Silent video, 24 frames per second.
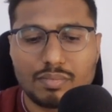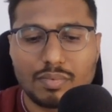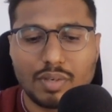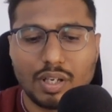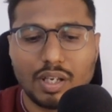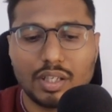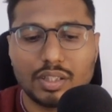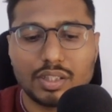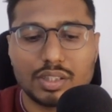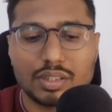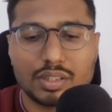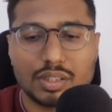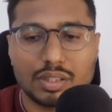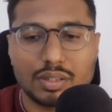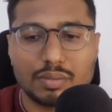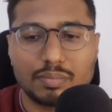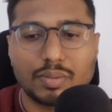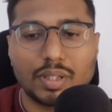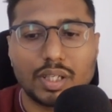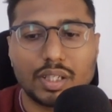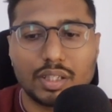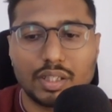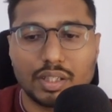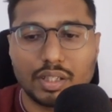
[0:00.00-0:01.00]
and just assume
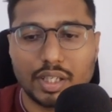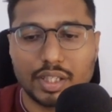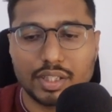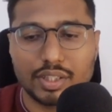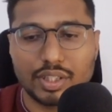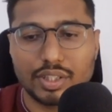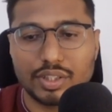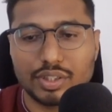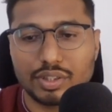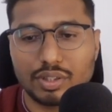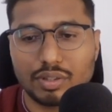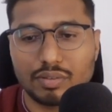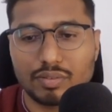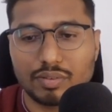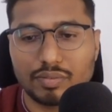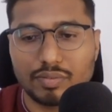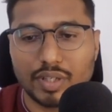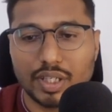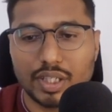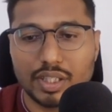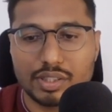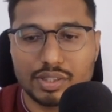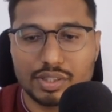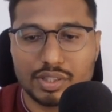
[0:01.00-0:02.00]
that the extension of the
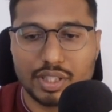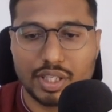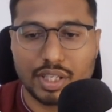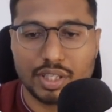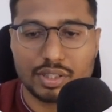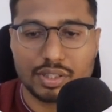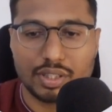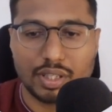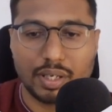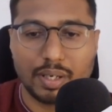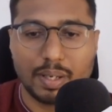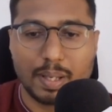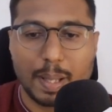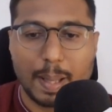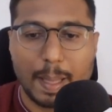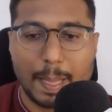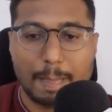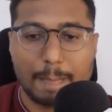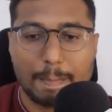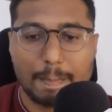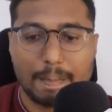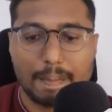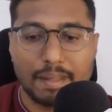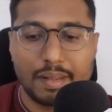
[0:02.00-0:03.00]
file is txt.
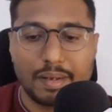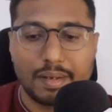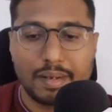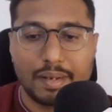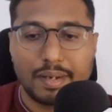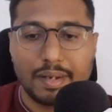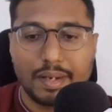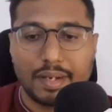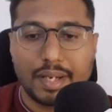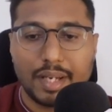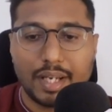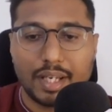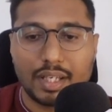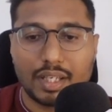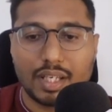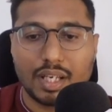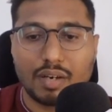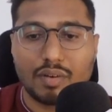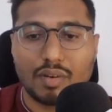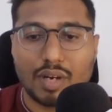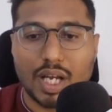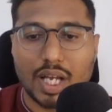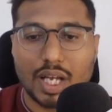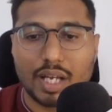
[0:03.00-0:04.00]
And
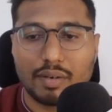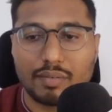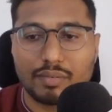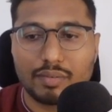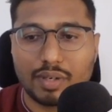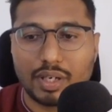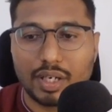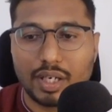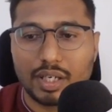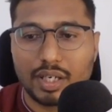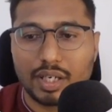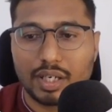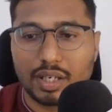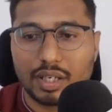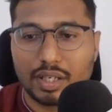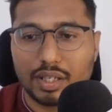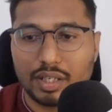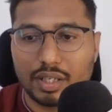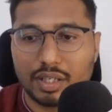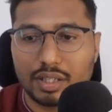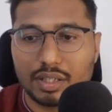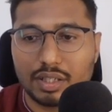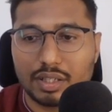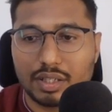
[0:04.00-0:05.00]
now I have created
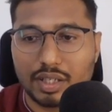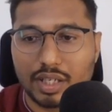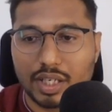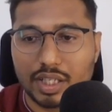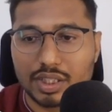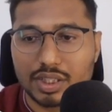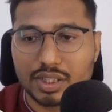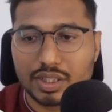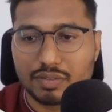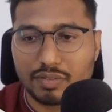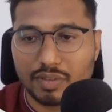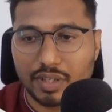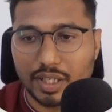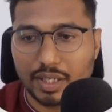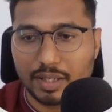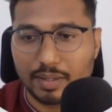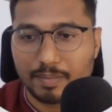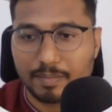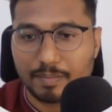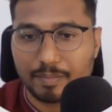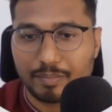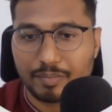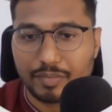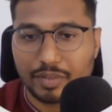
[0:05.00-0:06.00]
here the test file.
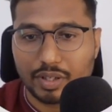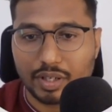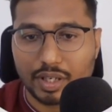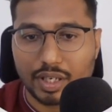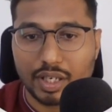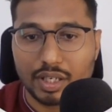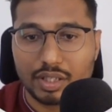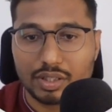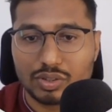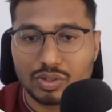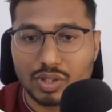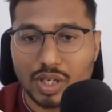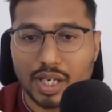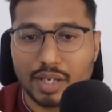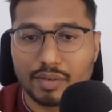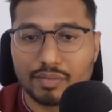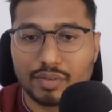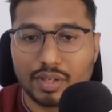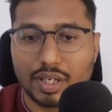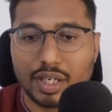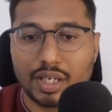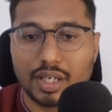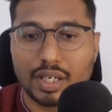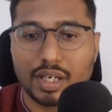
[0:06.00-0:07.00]
Okay, so I have
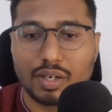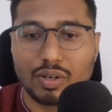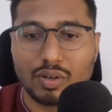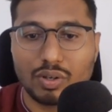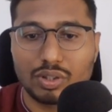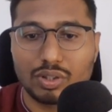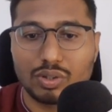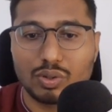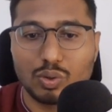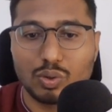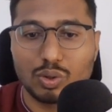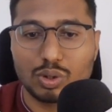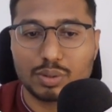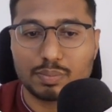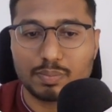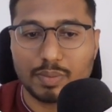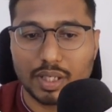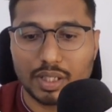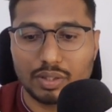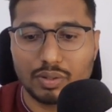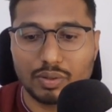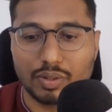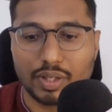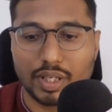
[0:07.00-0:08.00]
created on the host
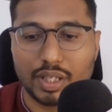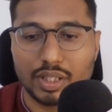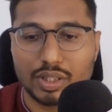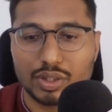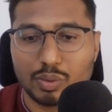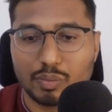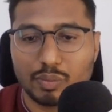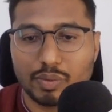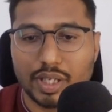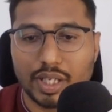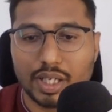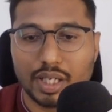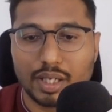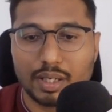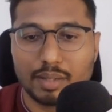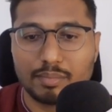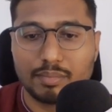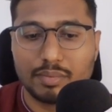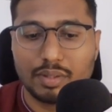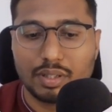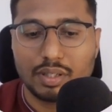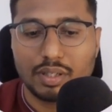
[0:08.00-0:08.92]
path. Okay, so where I am